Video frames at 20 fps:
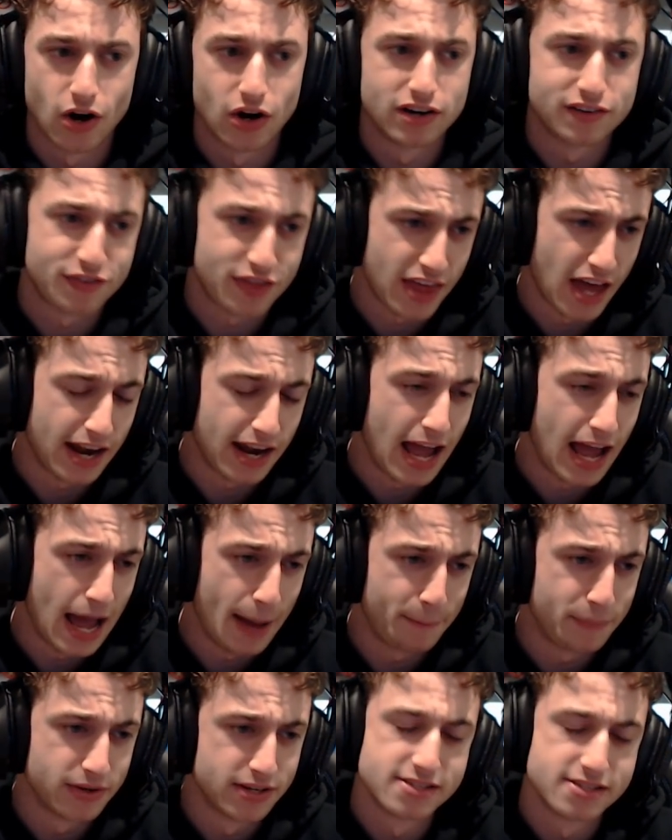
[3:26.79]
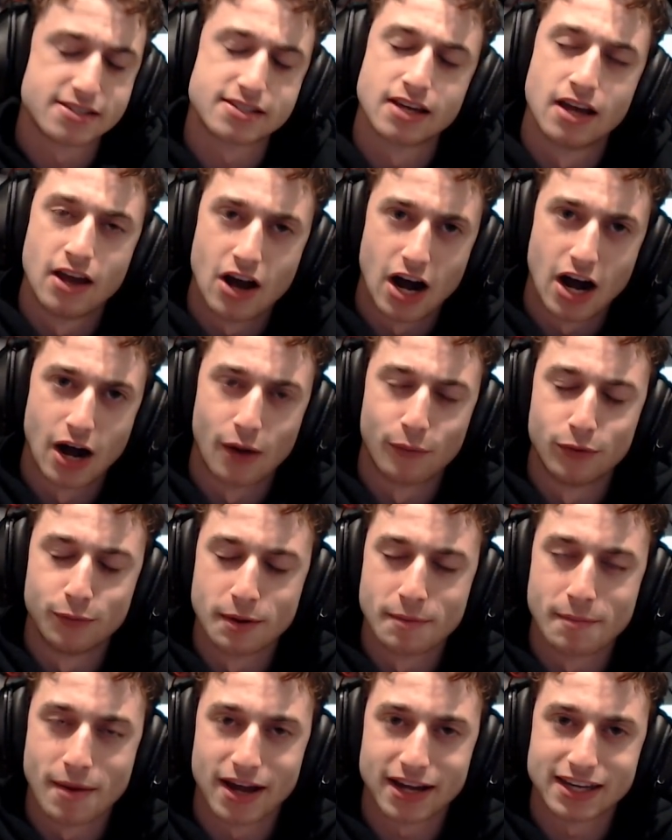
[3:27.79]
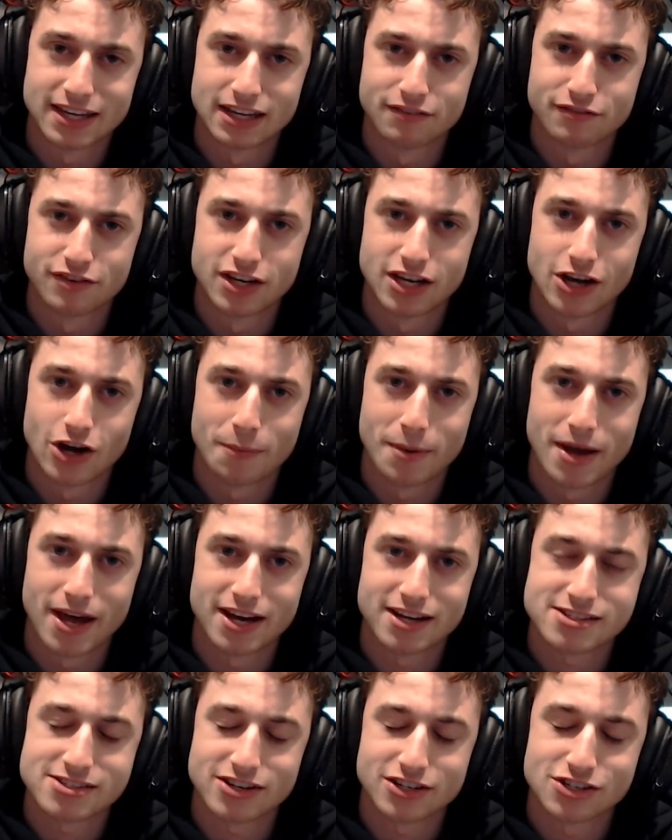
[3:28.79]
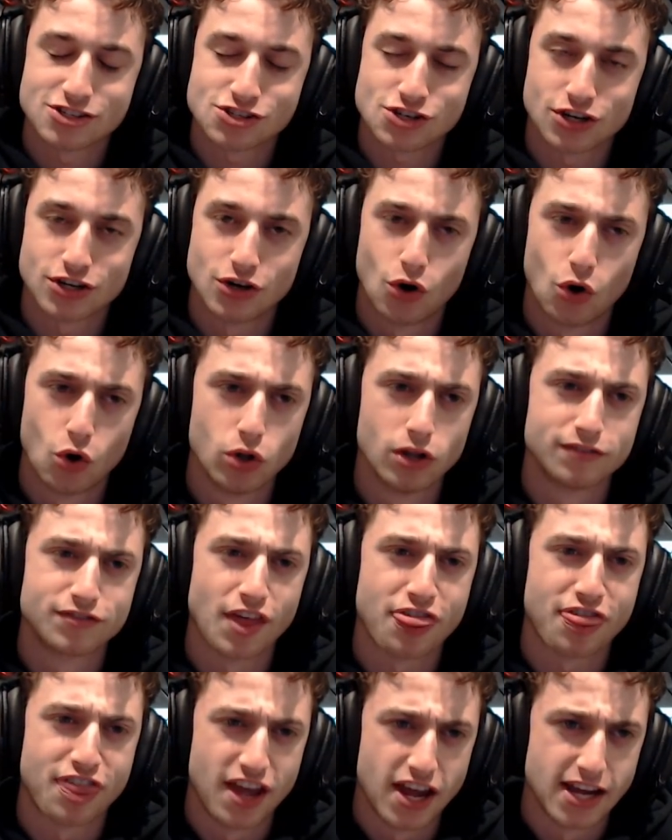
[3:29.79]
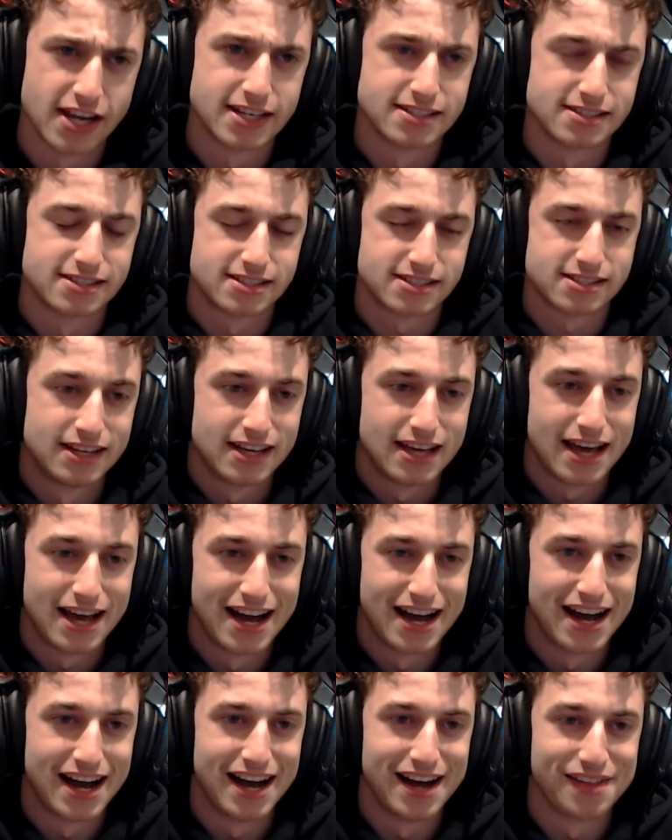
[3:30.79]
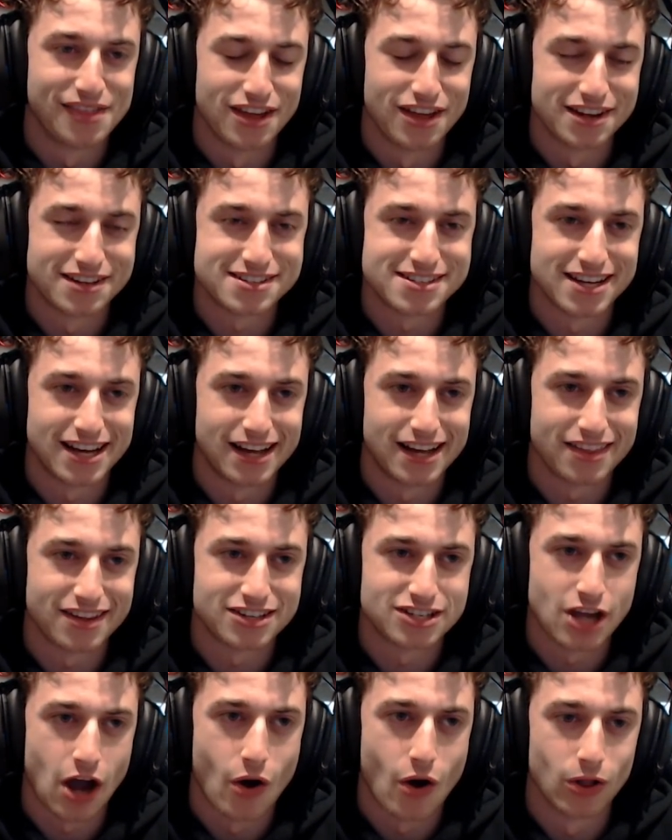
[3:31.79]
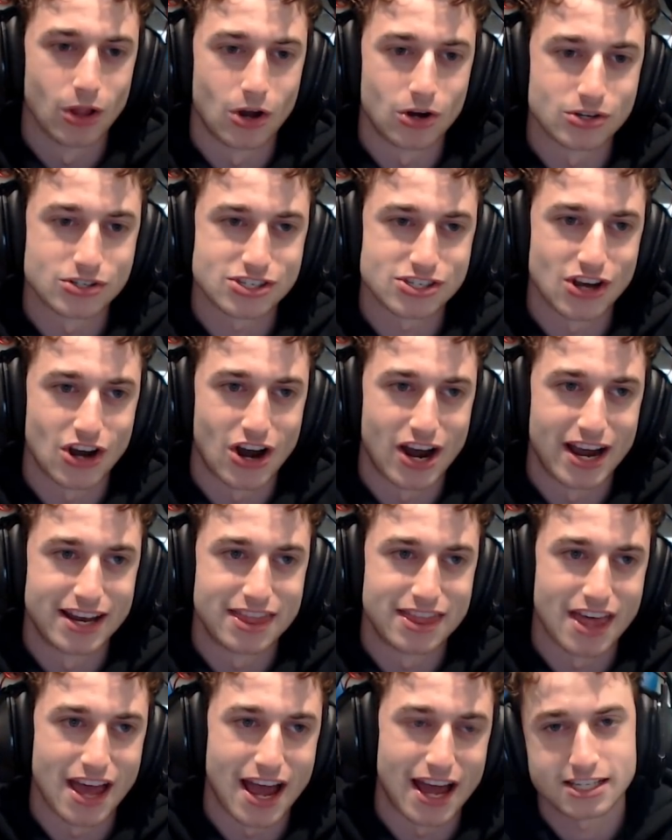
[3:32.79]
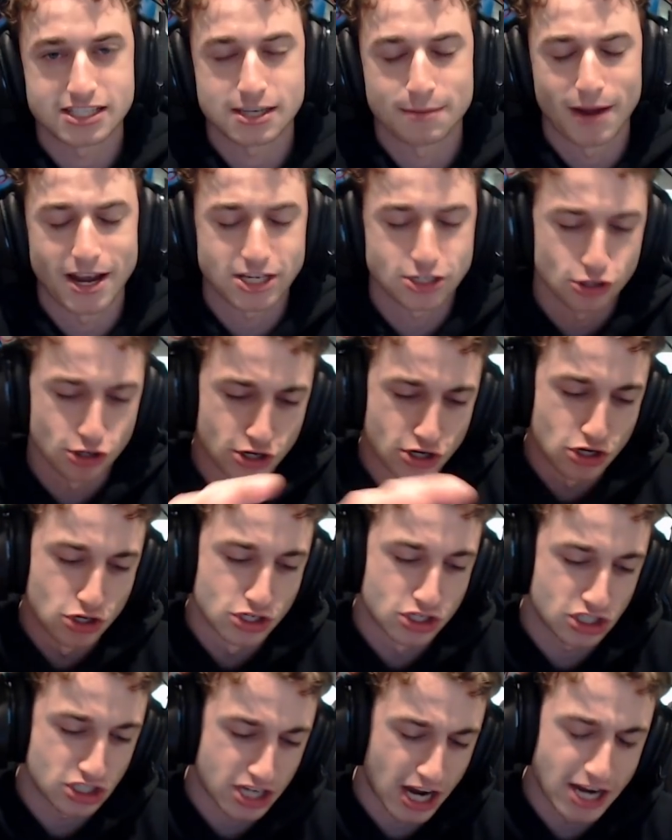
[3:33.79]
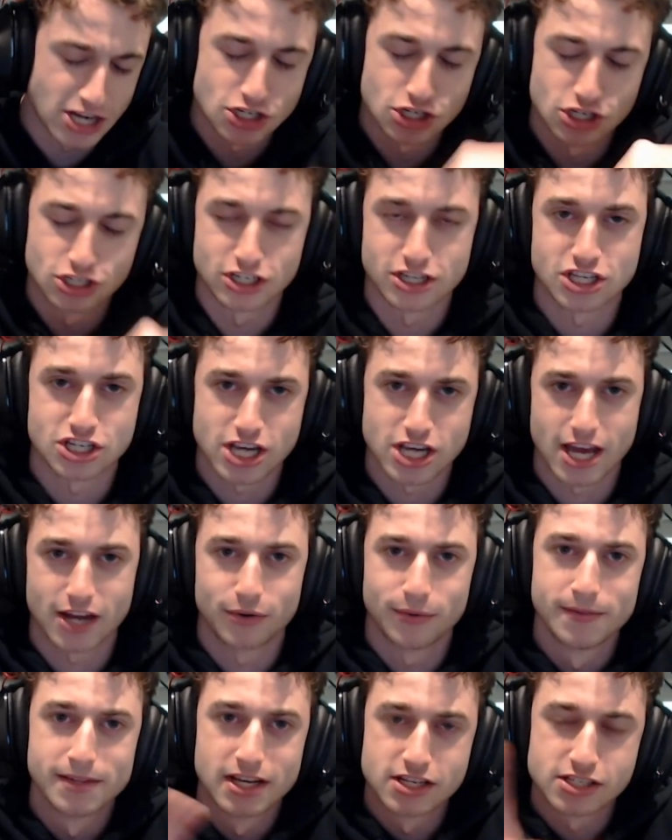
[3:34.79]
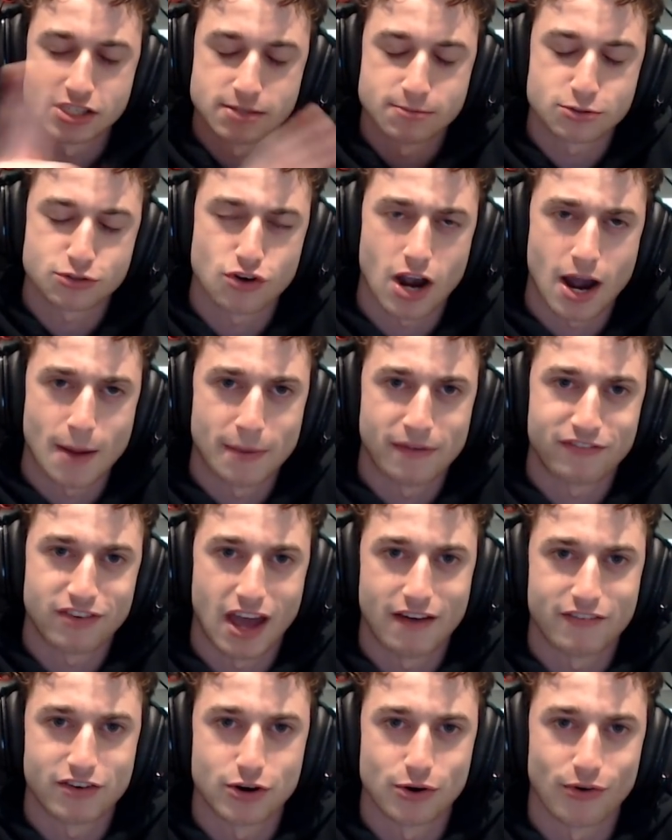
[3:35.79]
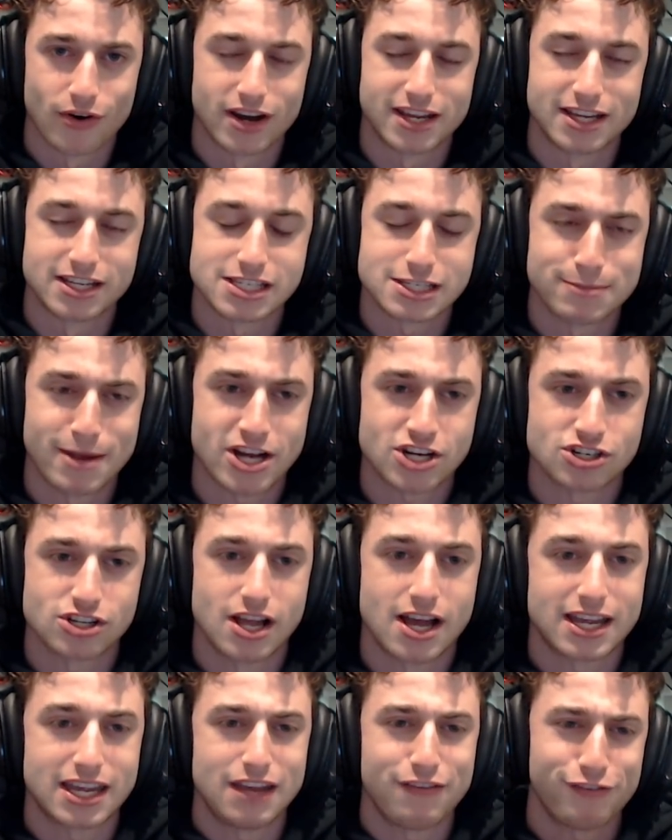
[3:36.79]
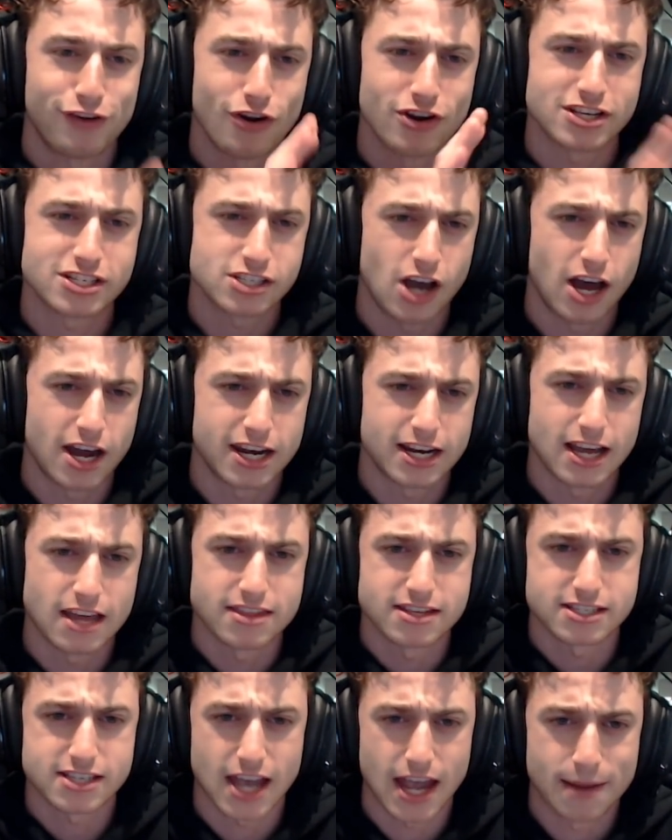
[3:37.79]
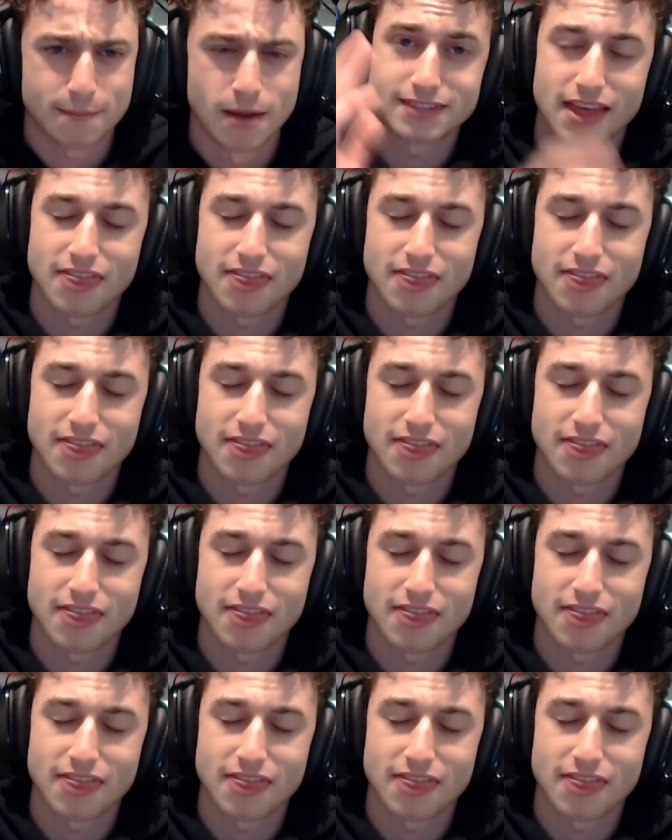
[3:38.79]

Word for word: If that happens, I will be making a video about it so I can show you all of the things uh, that uh, that go alongside that. So make sure you stay tuned to the channel, subscribe if you haven't already, and smash like if you're excited to get this game.